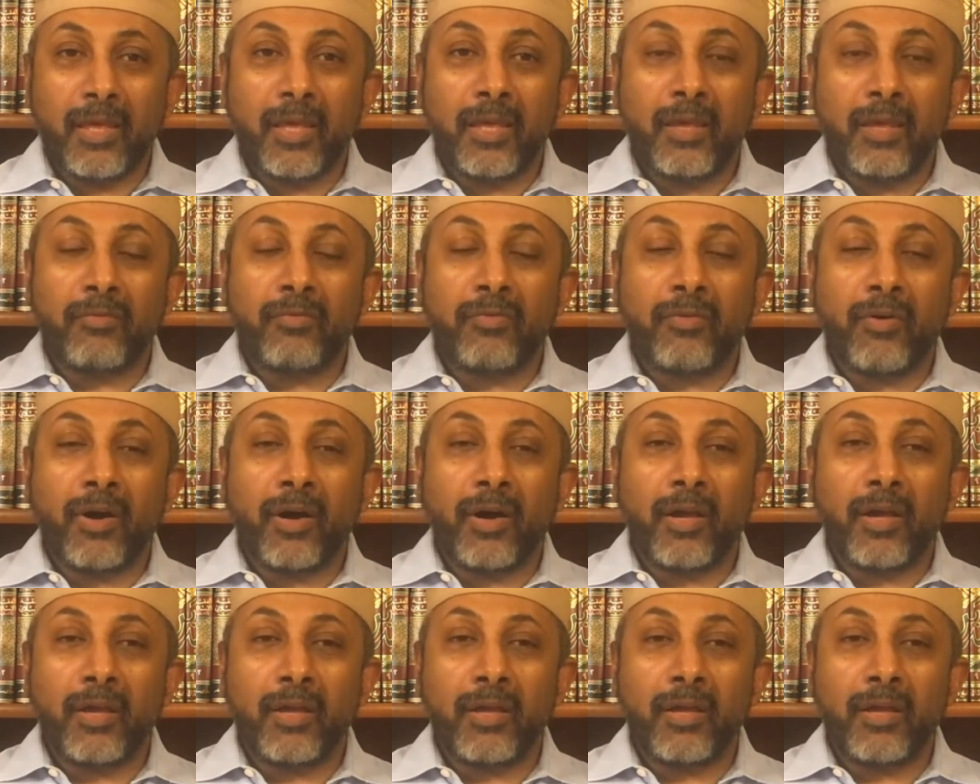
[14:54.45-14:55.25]
if
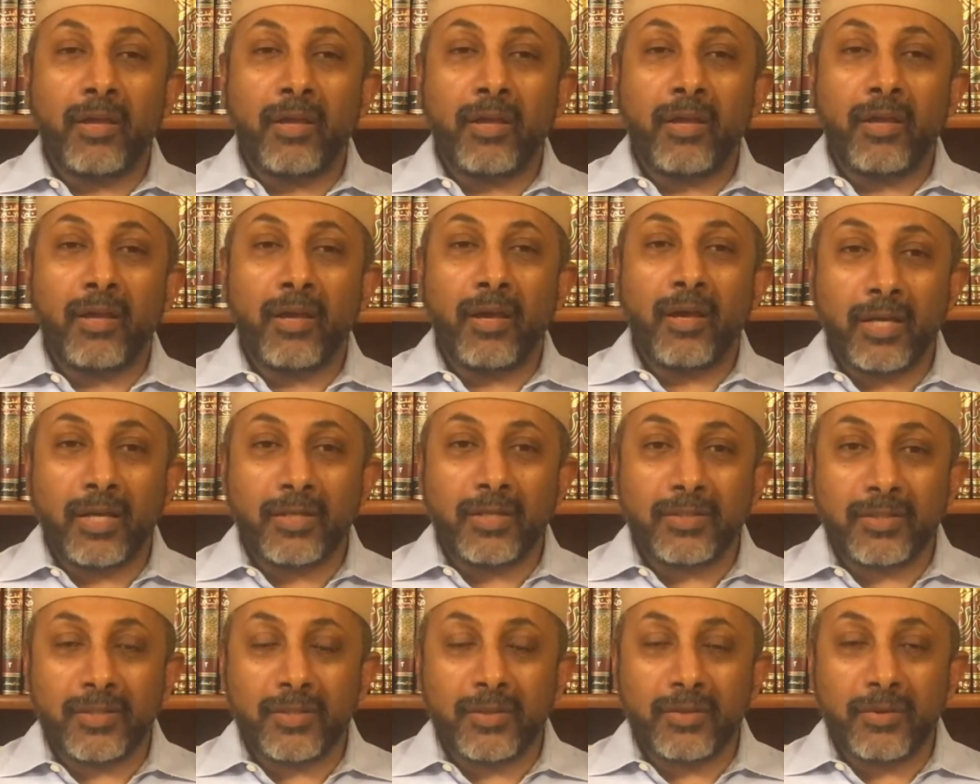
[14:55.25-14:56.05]
I
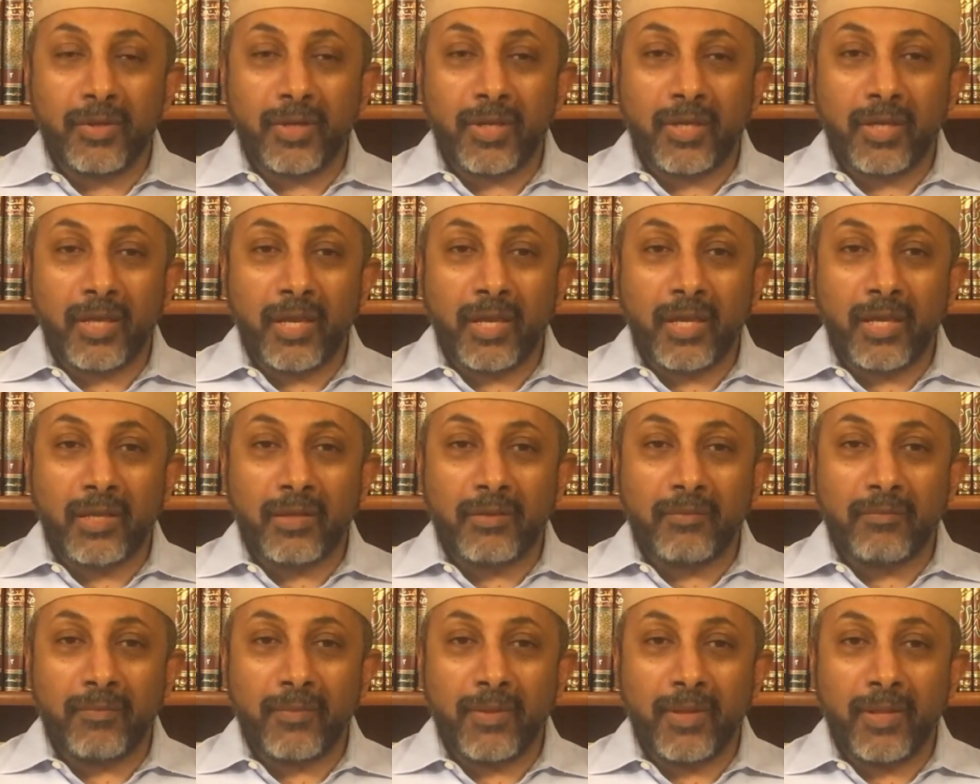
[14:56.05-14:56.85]
ask you
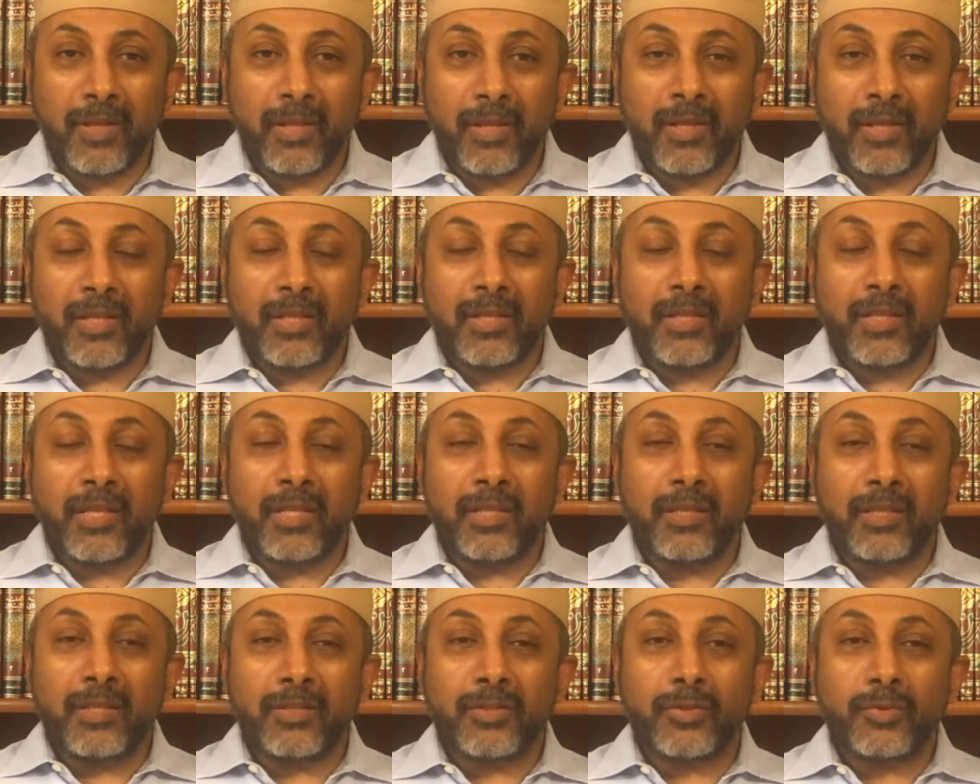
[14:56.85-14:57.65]
again,
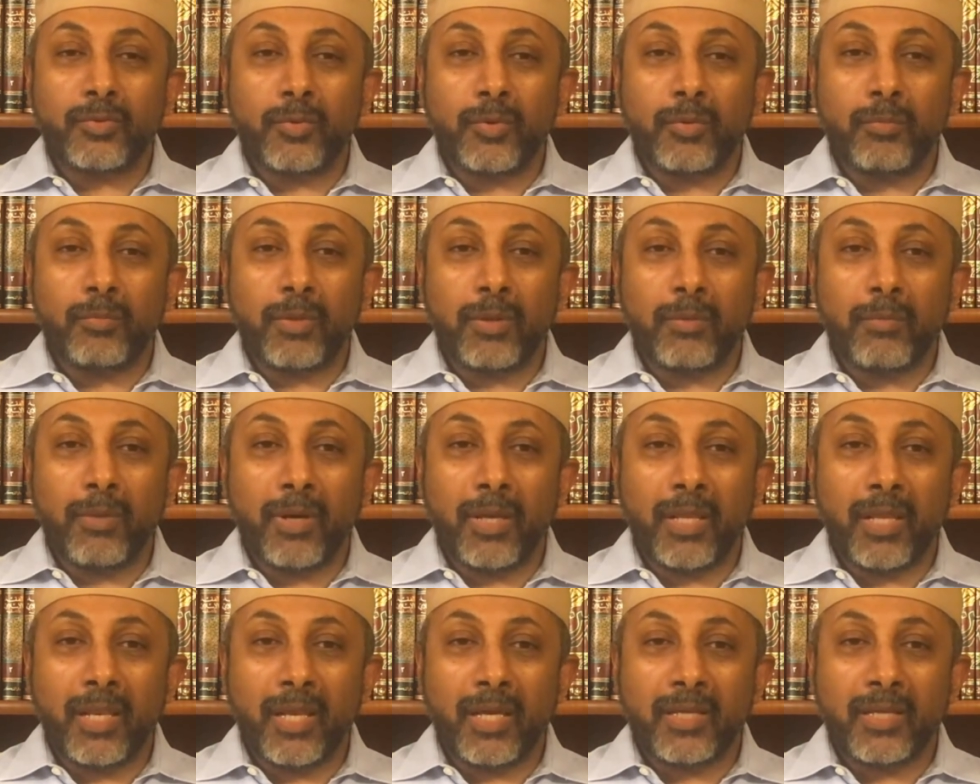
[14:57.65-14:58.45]
then this will be
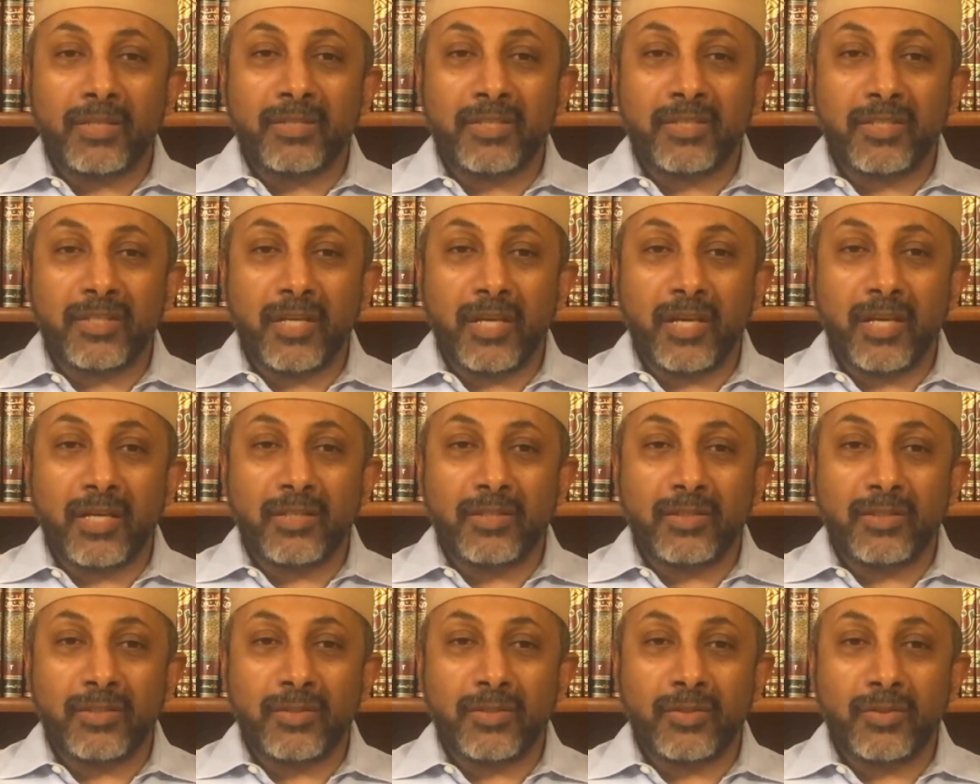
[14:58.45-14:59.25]
my last chance.